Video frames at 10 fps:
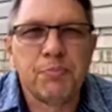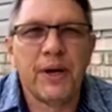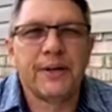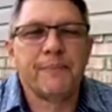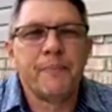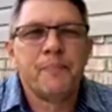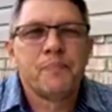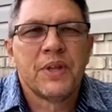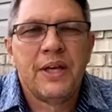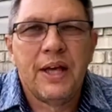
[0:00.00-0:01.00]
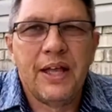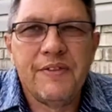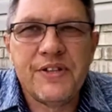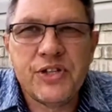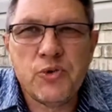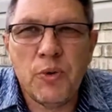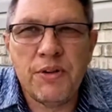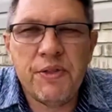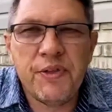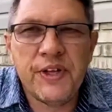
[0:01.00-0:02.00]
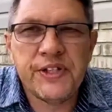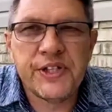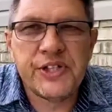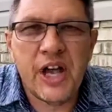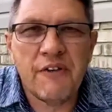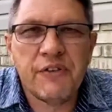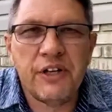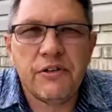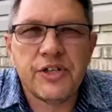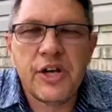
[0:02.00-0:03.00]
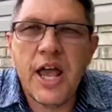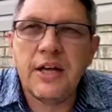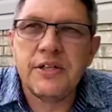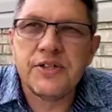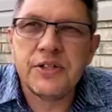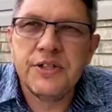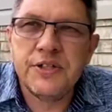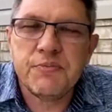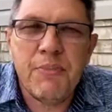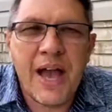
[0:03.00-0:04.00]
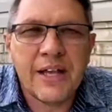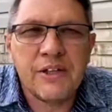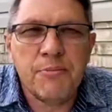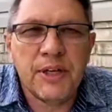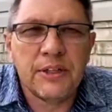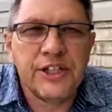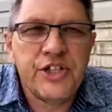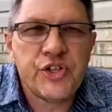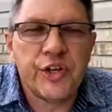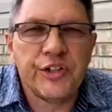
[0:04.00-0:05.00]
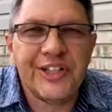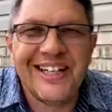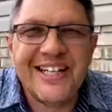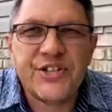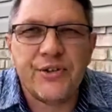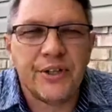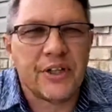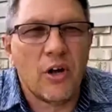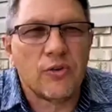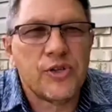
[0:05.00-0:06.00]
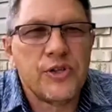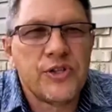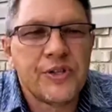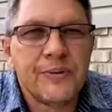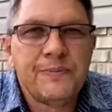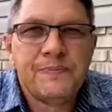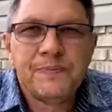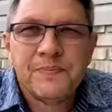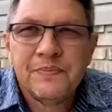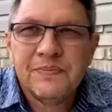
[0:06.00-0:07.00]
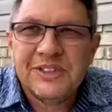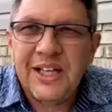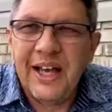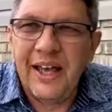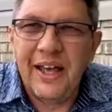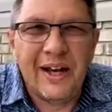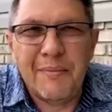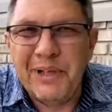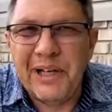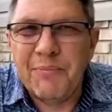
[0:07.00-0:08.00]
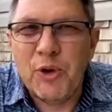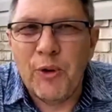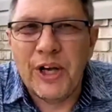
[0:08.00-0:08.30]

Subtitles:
But this is one of the things that you have to understand is back in the Middle Eastern and Eastern cultures, and I mean, I'm no